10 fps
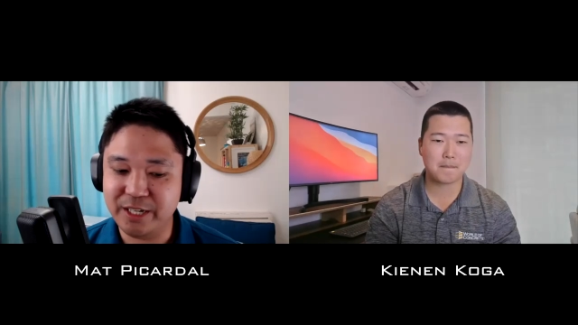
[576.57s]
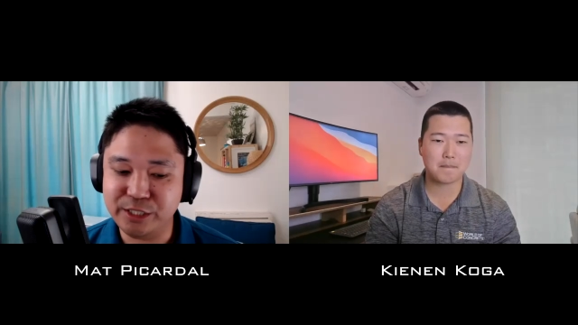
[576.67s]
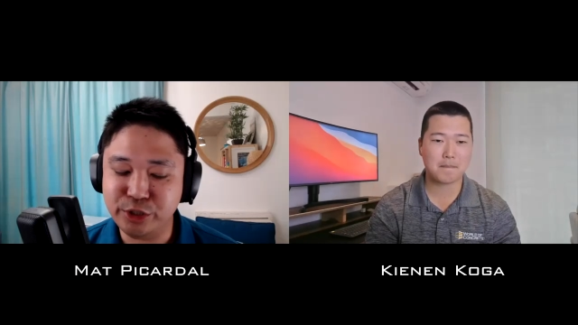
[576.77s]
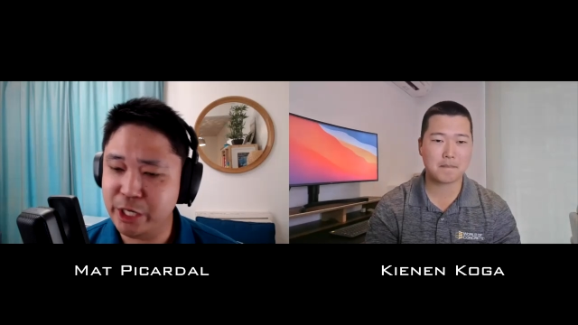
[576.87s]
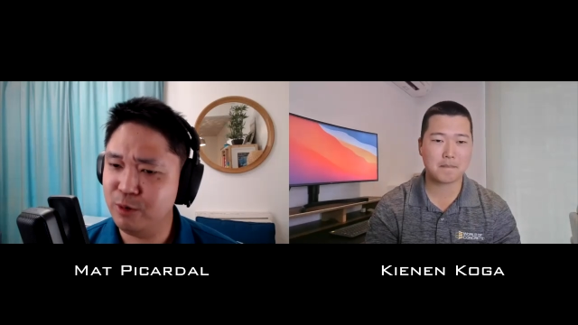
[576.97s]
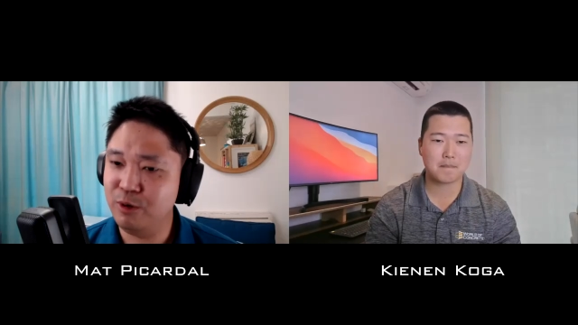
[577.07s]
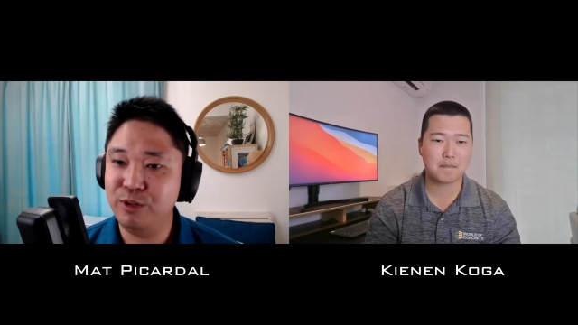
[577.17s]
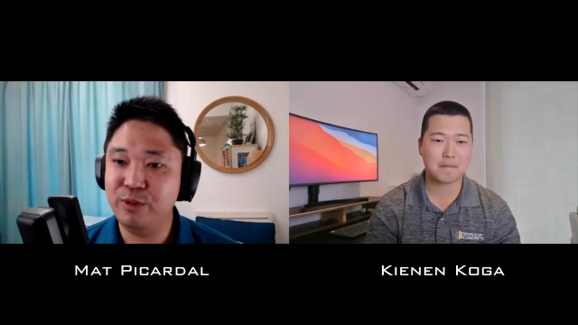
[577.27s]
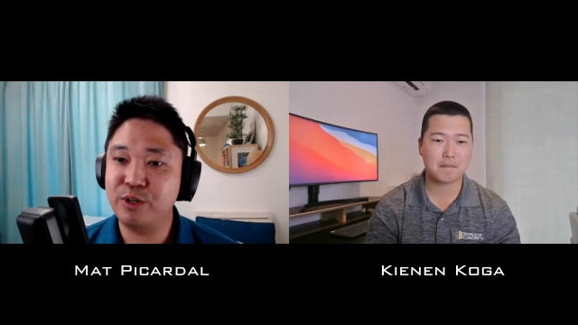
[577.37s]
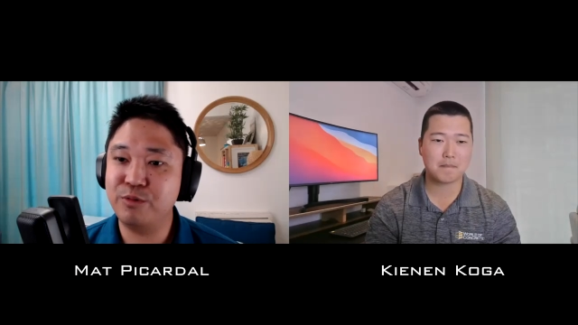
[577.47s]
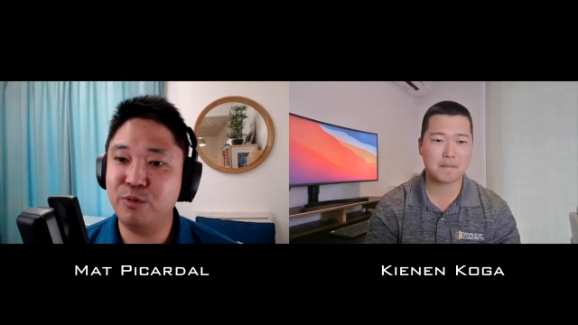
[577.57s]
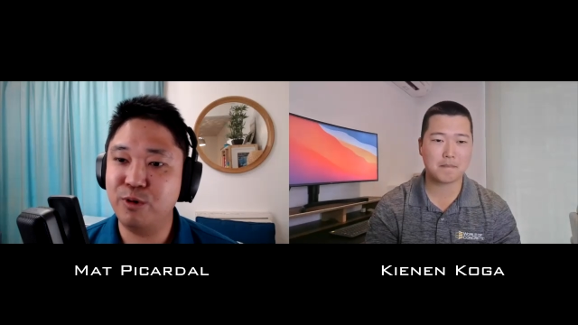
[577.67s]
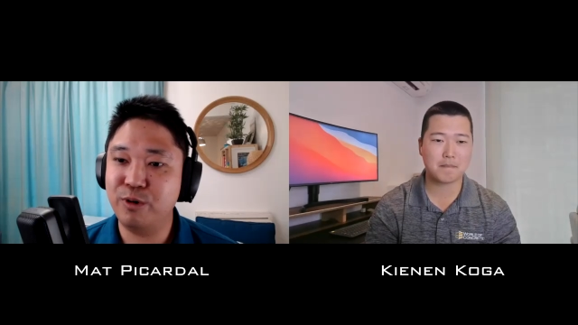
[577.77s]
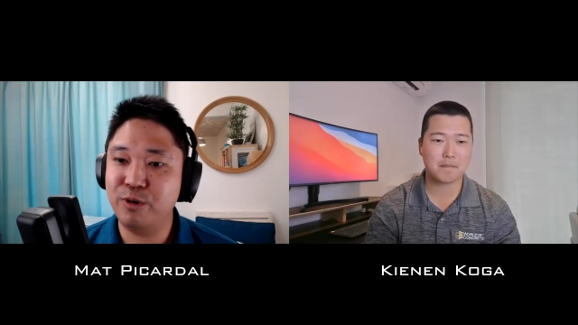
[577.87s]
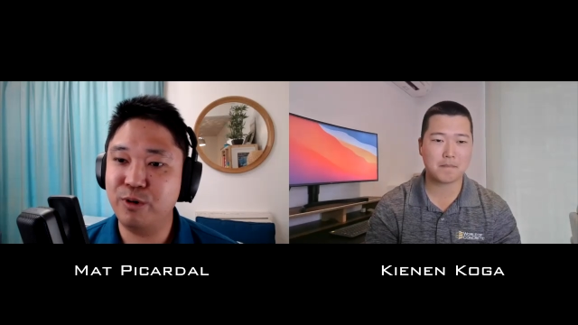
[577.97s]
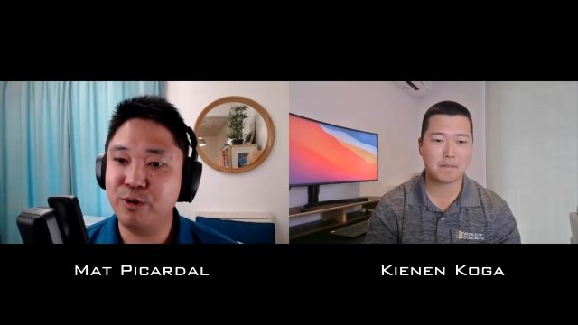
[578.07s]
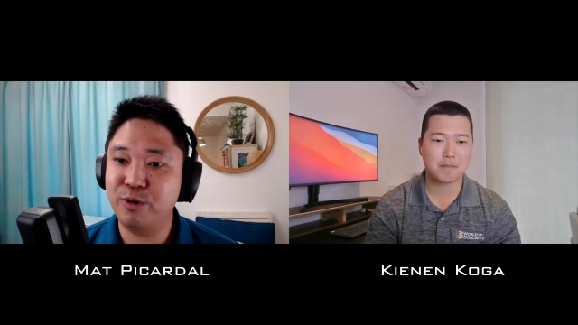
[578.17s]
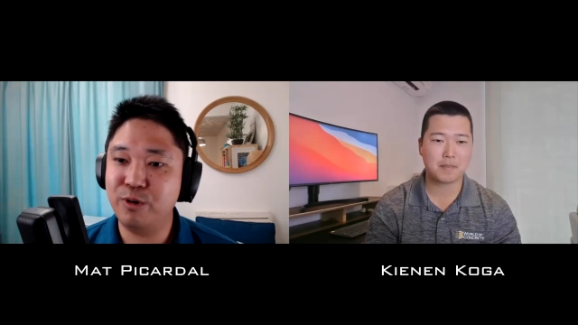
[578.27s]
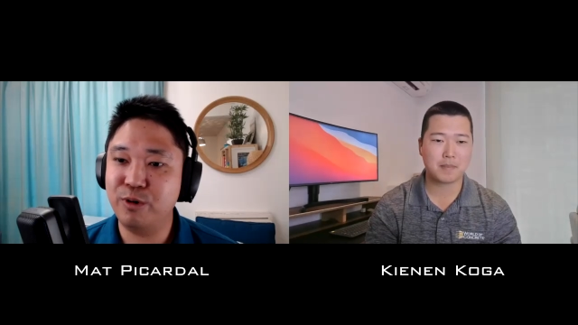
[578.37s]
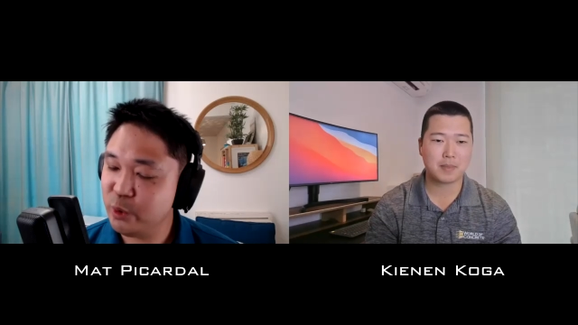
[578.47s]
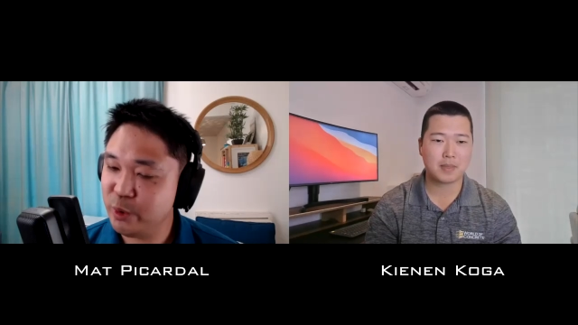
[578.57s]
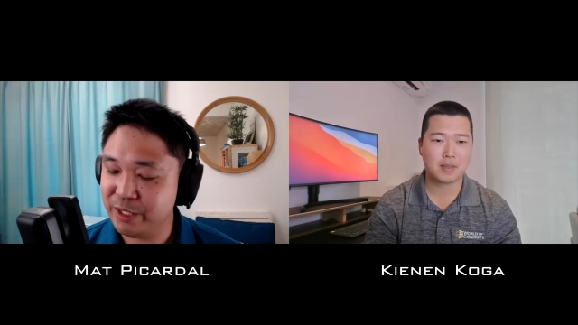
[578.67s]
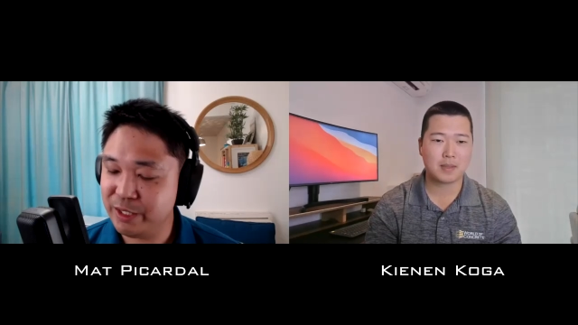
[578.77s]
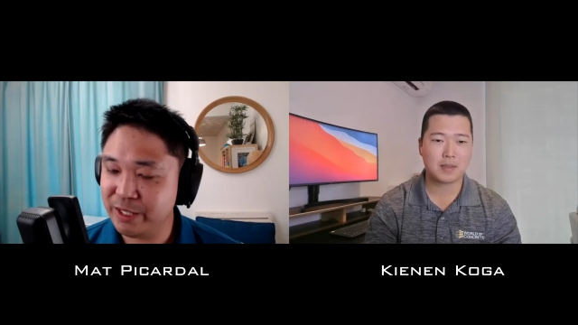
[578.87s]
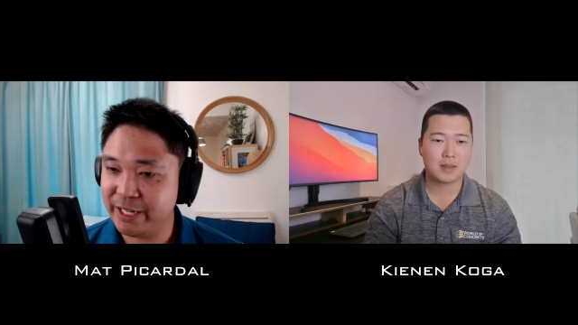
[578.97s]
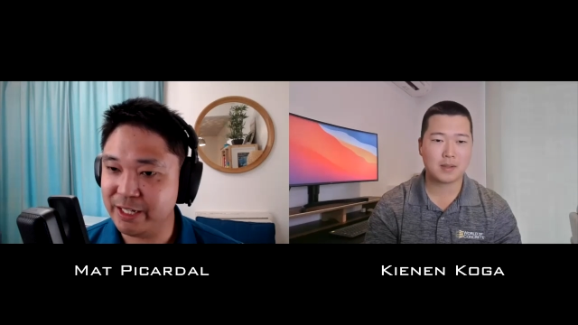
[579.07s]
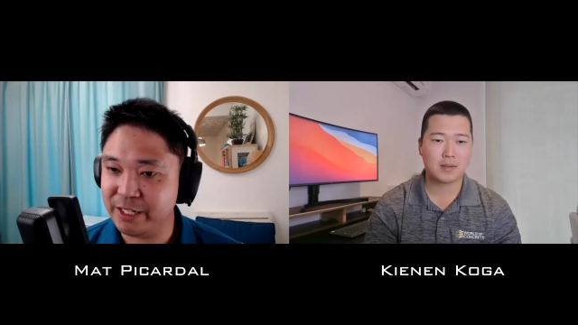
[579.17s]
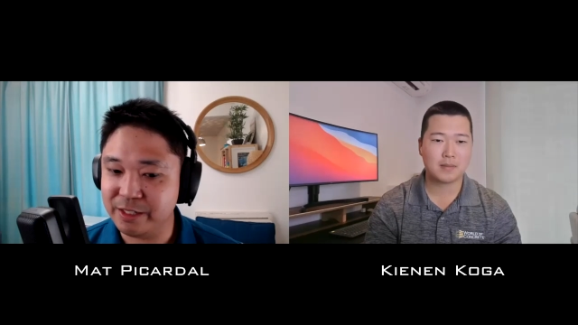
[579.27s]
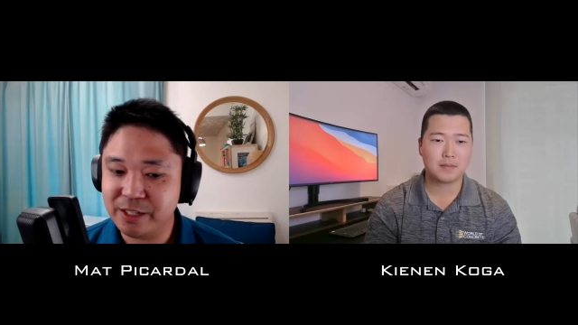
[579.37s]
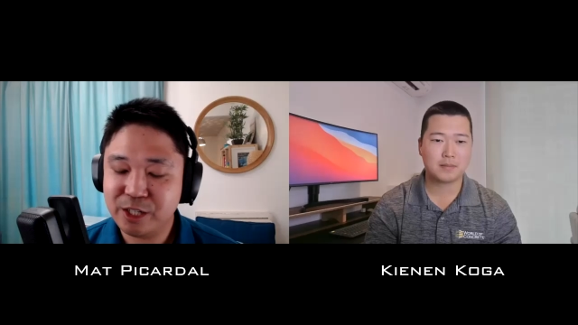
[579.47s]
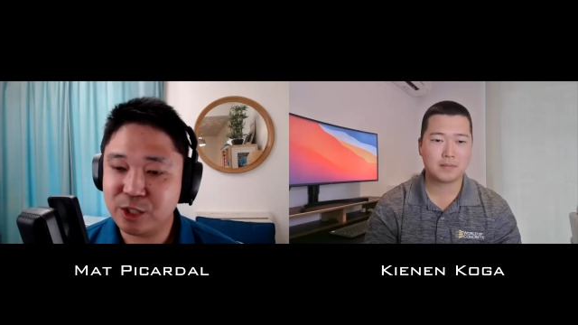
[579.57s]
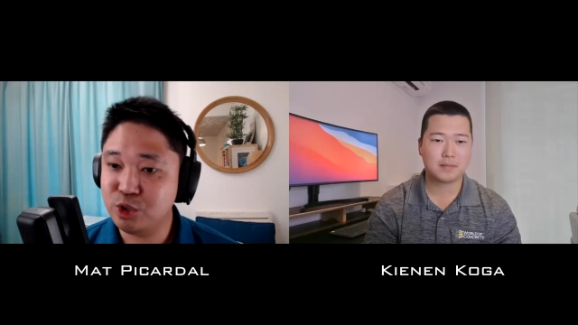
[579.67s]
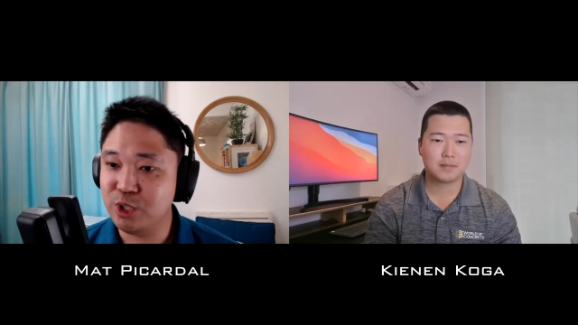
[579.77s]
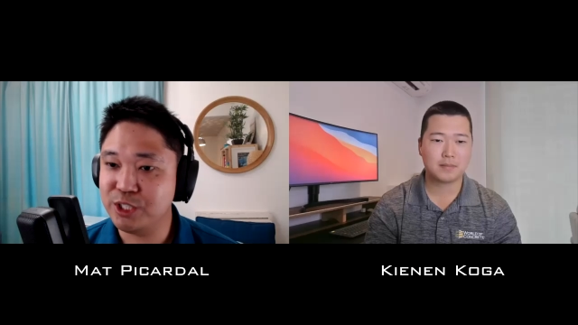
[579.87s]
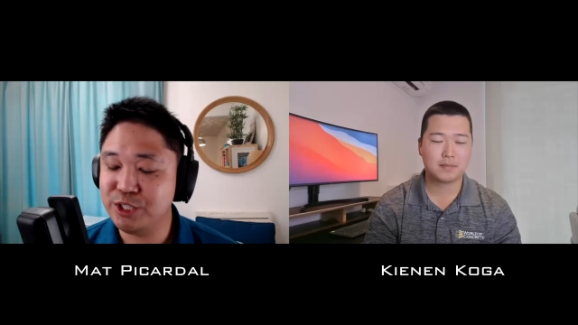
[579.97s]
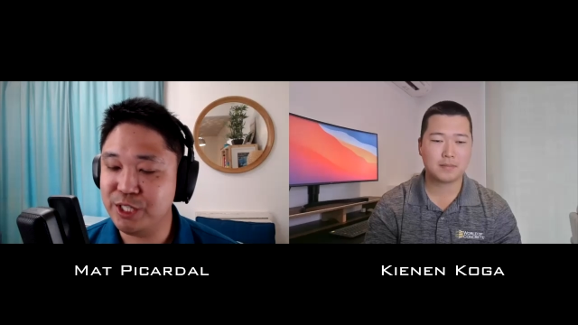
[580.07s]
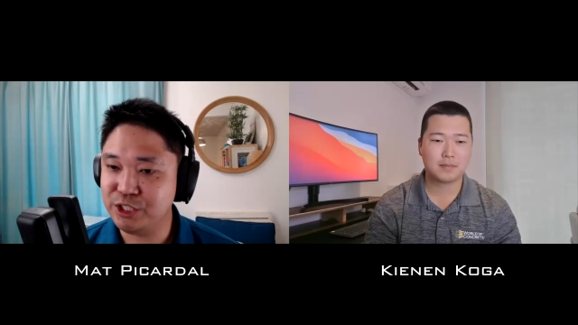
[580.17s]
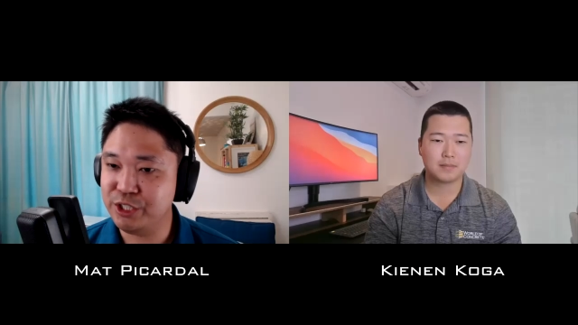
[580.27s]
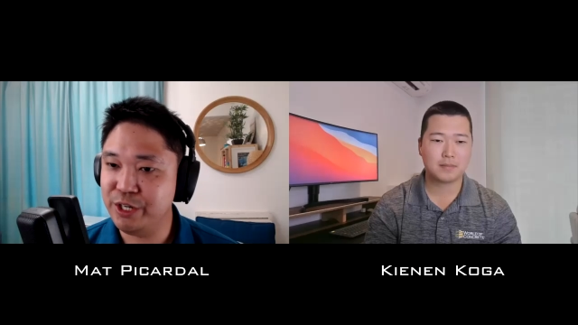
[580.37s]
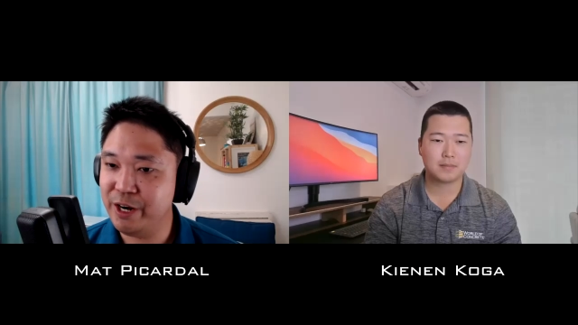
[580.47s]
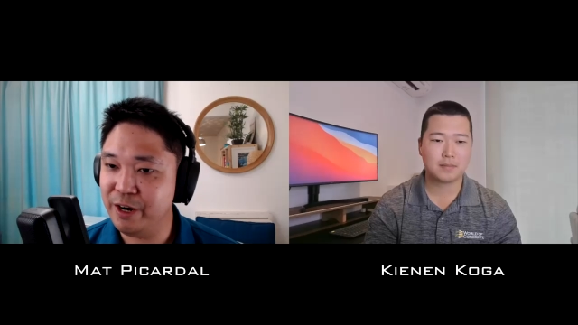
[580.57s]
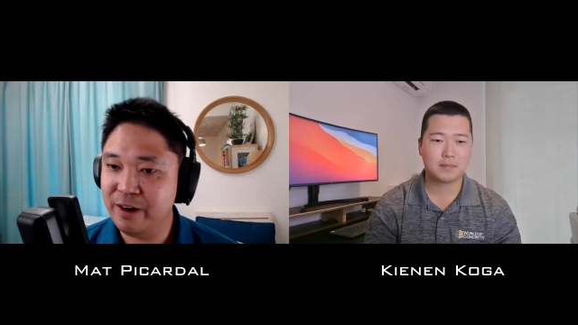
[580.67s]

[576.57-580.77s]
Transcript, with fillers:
Speaker 1: in general look for if they're recruiting like, like a construction engineer?